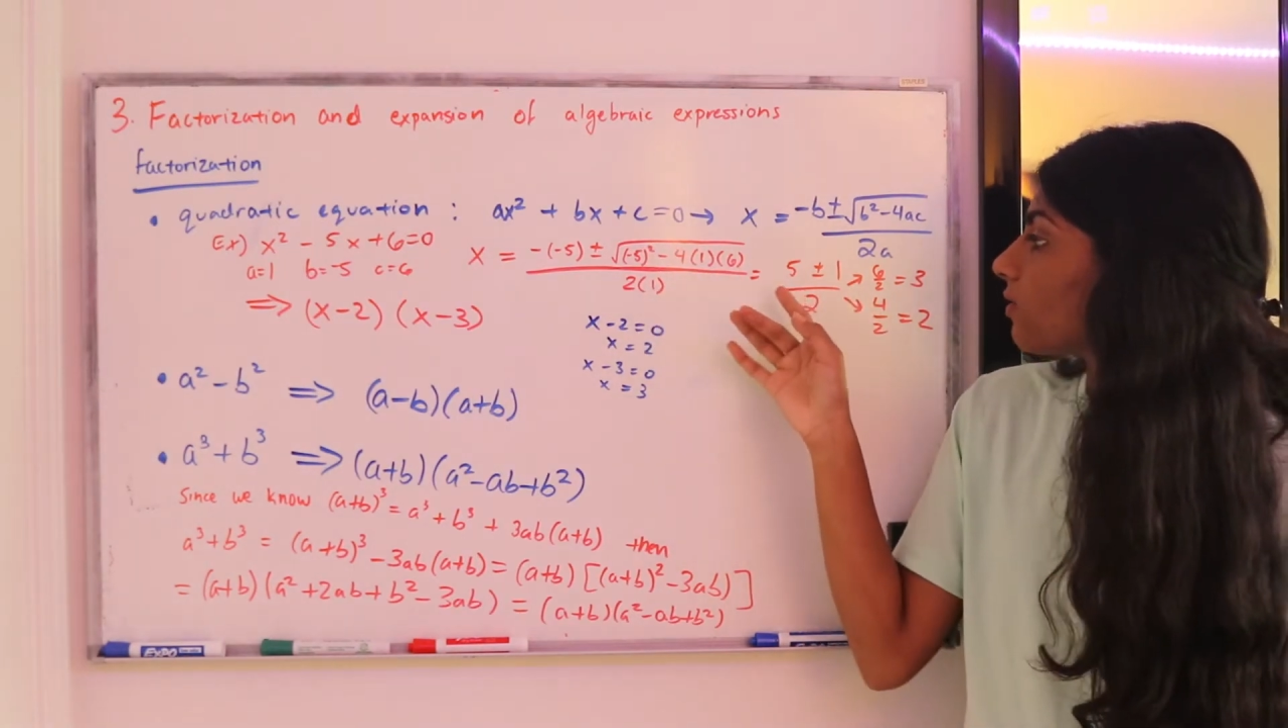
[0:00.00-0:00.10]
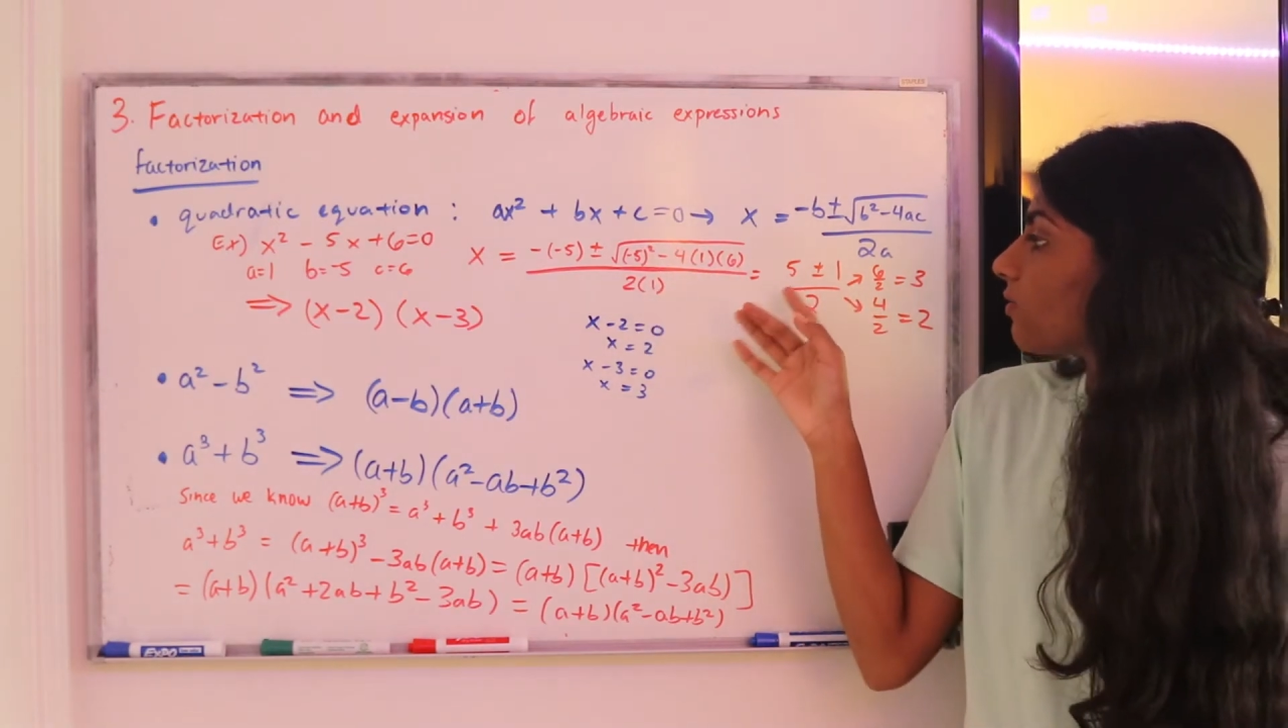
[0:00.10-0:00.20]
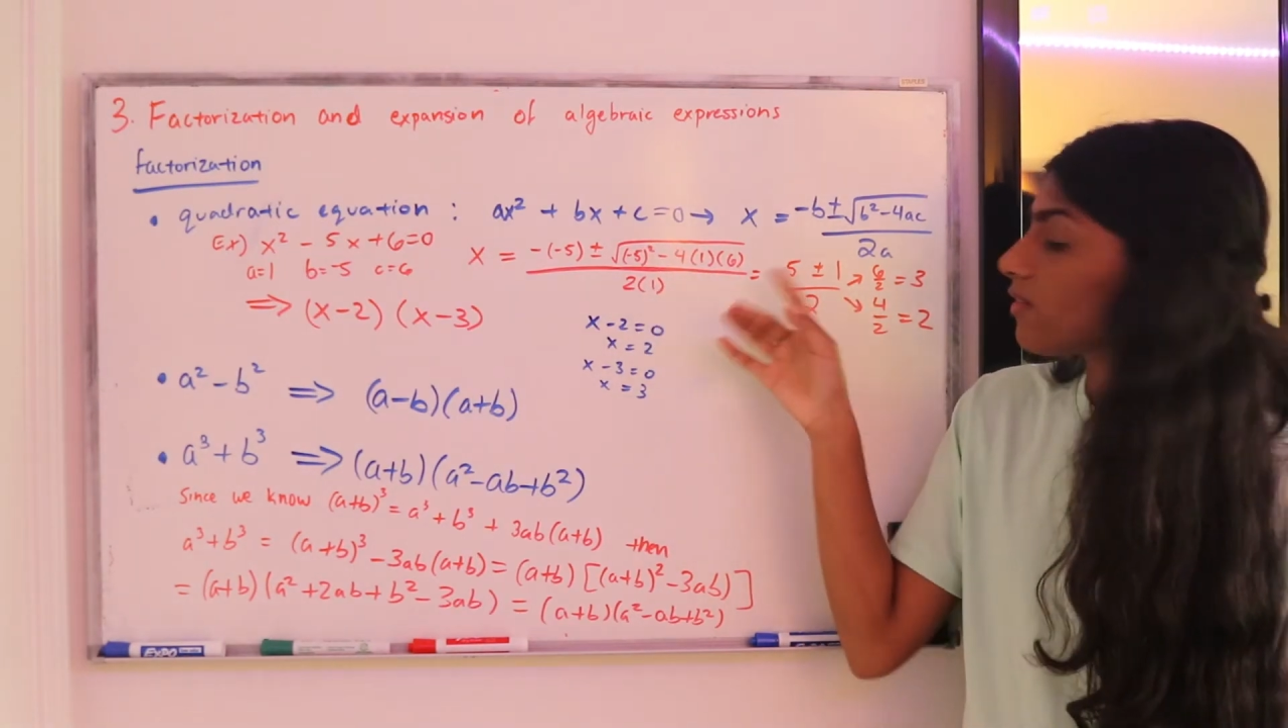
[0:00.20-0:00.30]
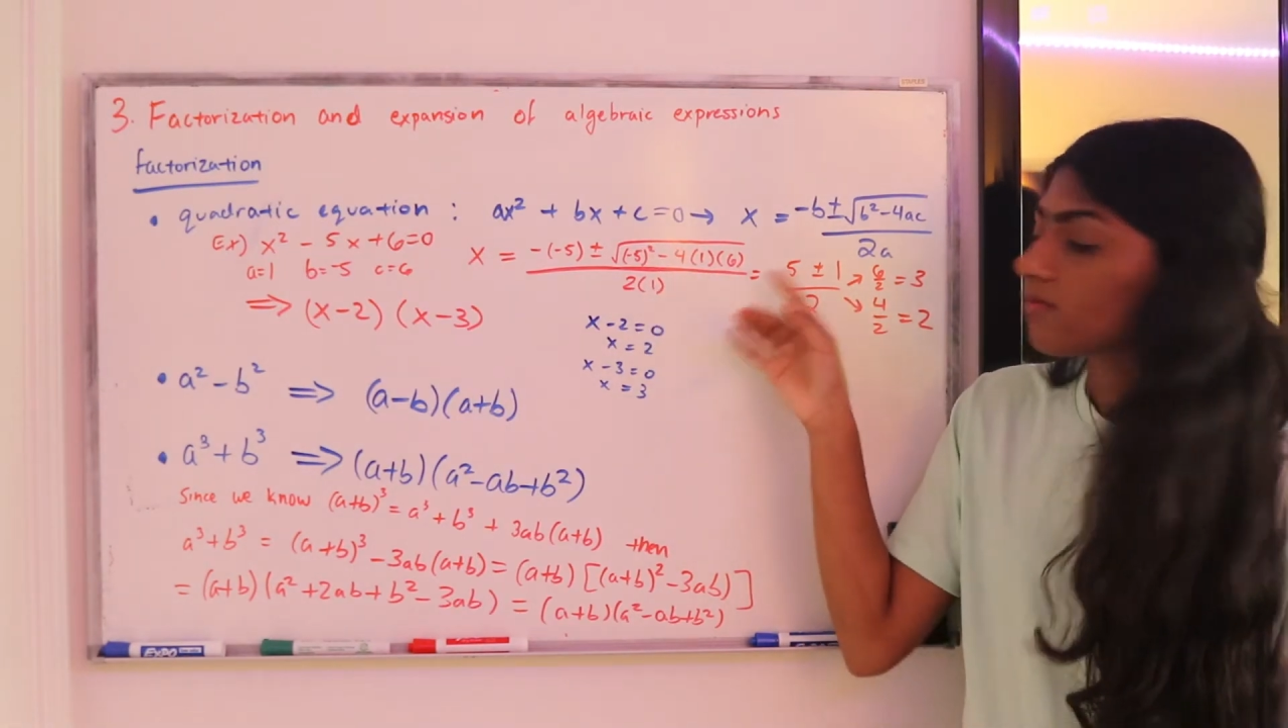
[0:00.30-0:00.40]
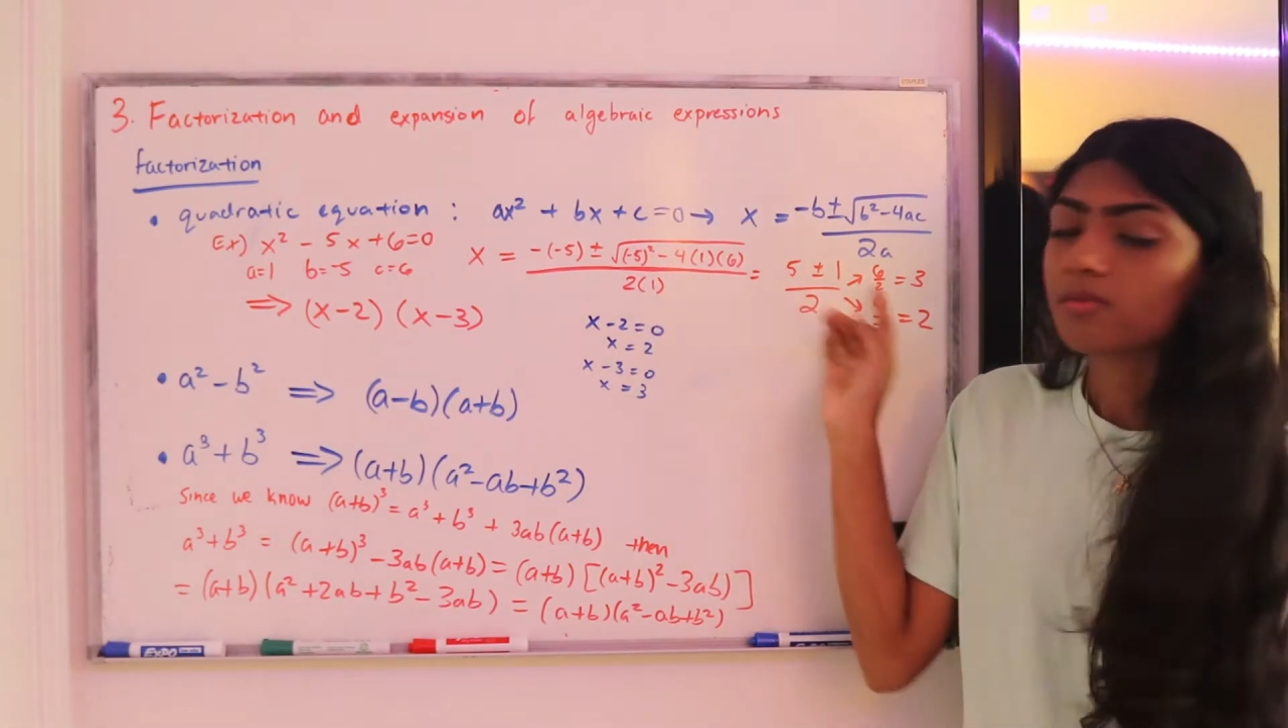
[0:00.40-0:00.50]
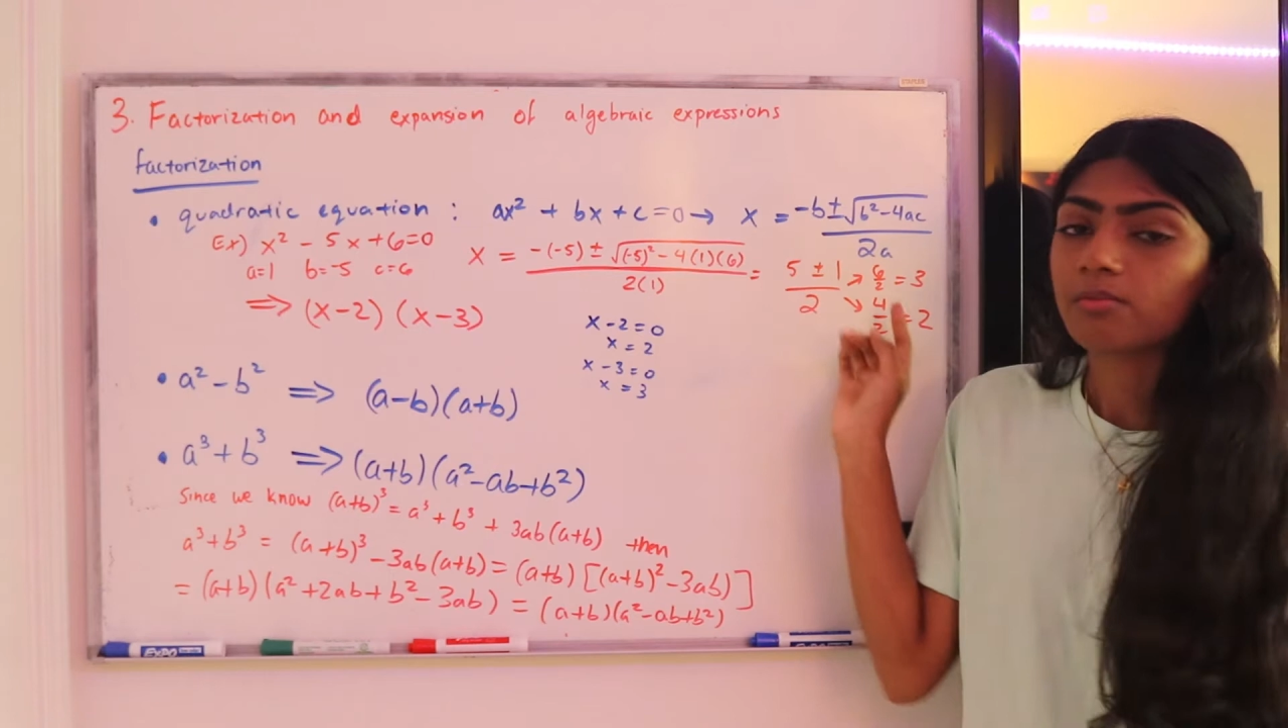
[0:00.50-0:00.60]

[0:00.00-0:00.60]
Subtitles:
5